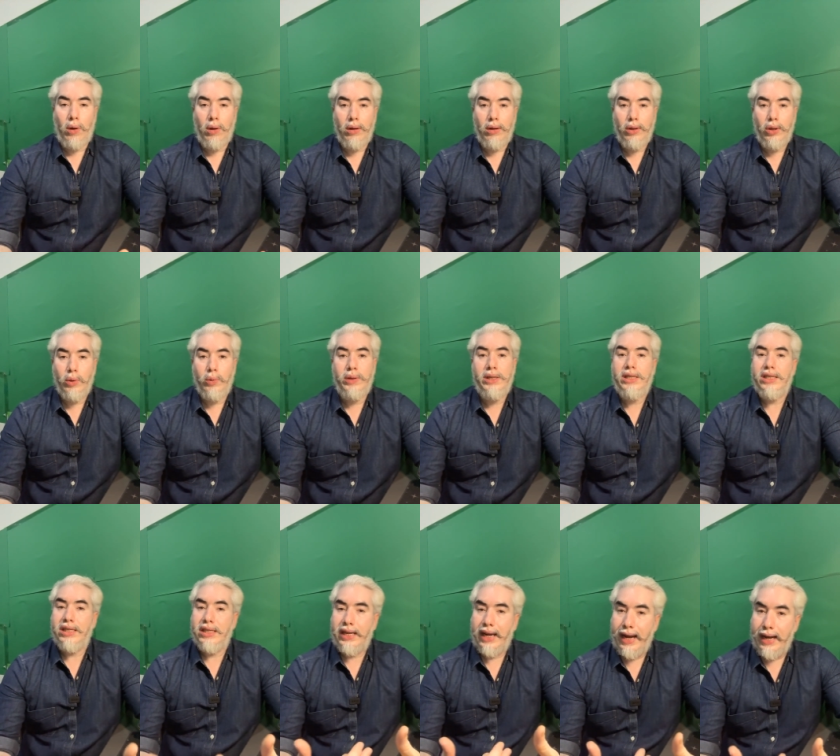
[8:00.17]
tall, you will
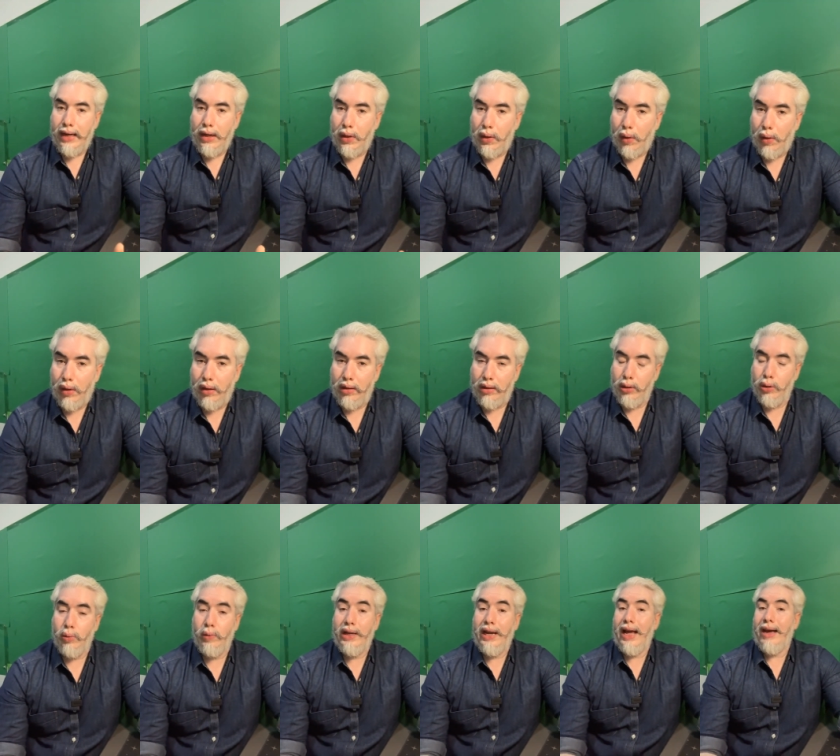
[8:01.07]
stand tall,
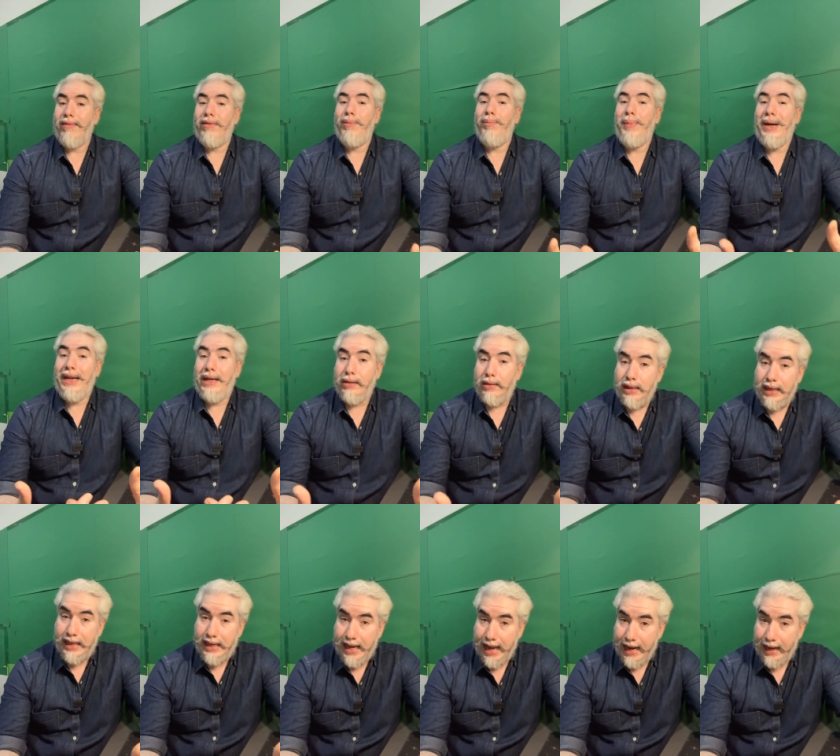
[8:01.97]
you will have a better
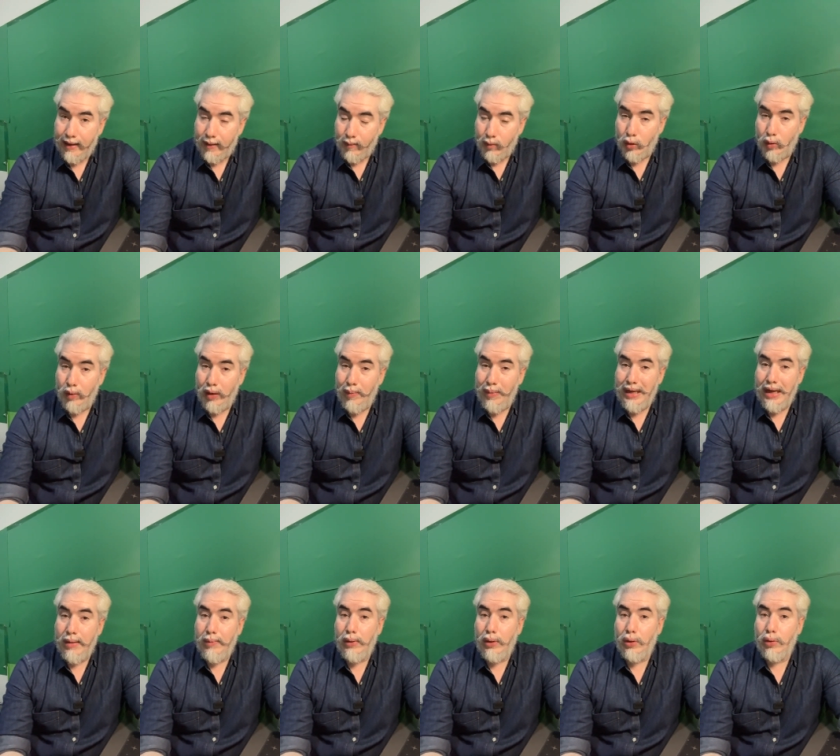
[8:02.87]
gait, you will
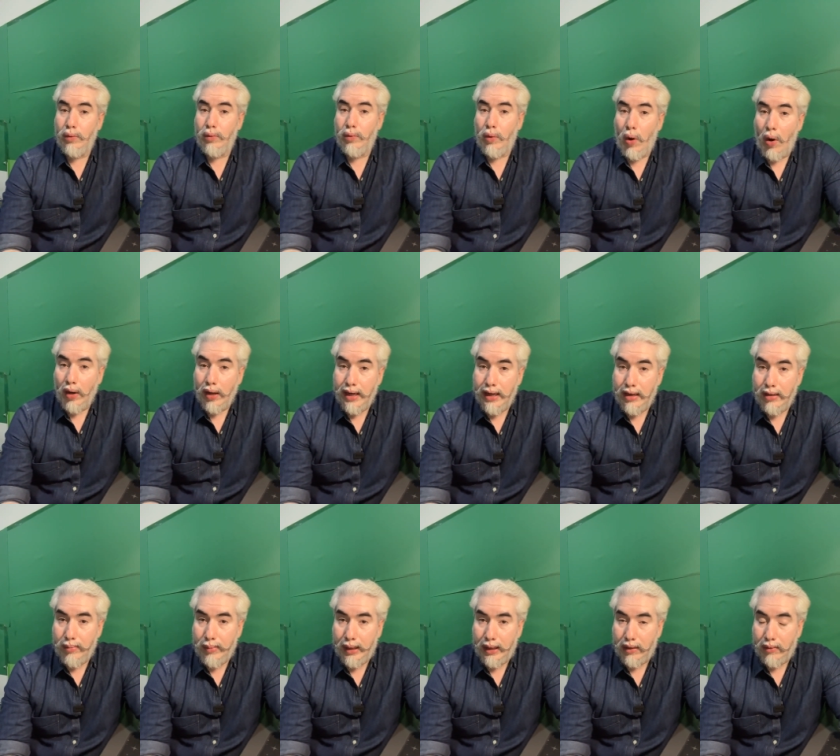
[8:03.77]
be able to walk
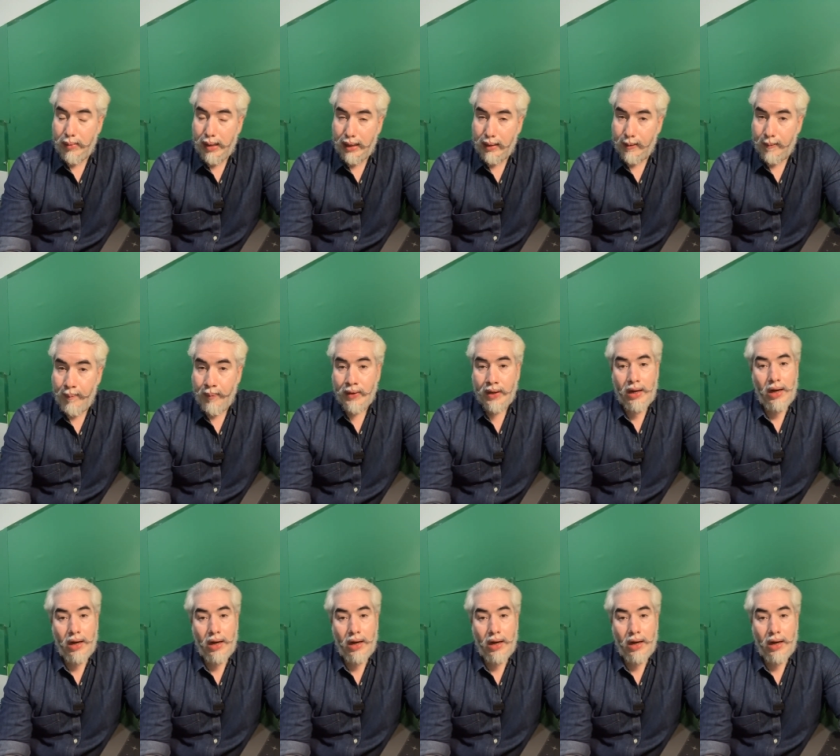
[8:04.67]
in a better manner.